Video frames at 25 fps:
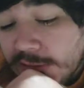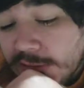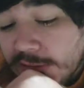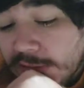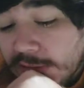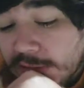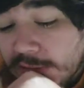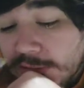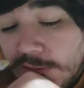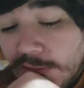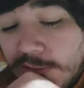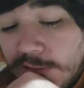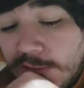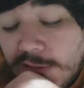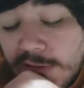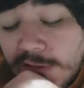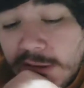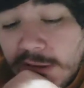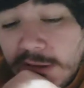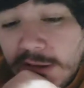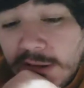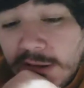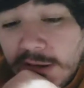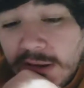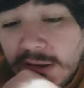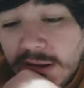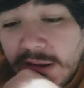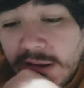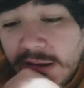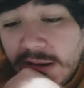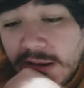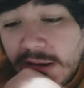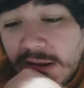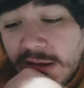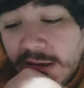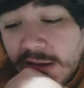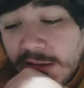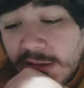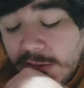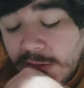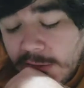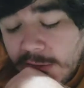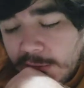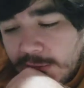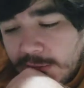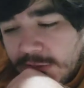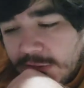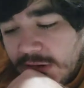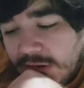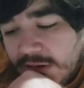Stay strong and
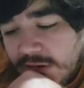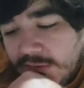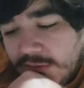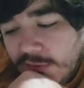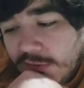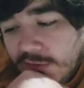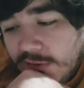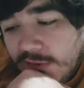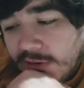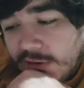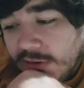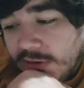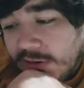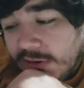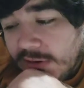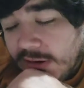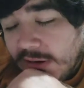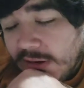around. Stay strong and